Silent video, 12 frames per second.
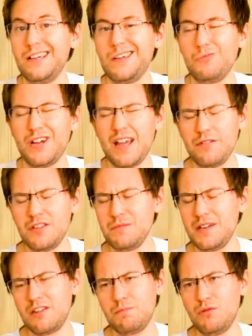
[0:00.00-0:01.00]
And we have
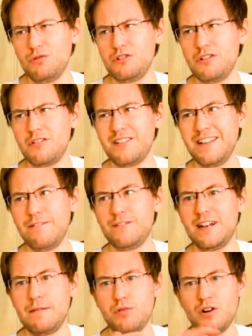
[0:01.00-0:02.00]
some exposures left,
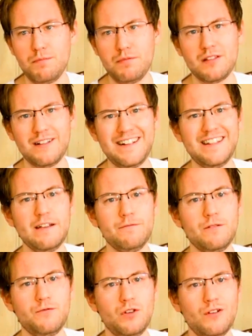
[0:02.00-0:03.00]
and I purposely
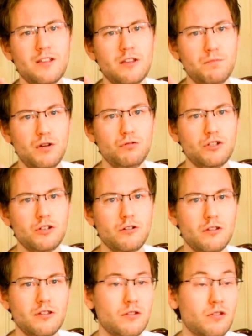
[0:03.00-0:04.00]
left a few
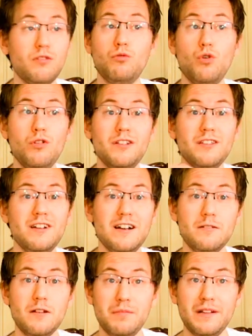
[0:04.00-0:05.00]
exposures so the roll is
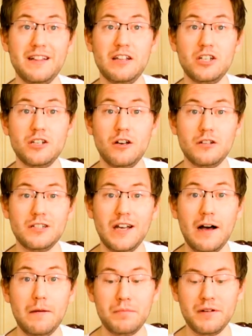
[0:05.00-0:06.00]
not completely shut
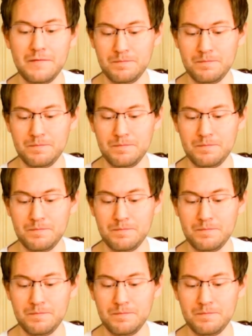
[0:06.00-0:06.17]
up,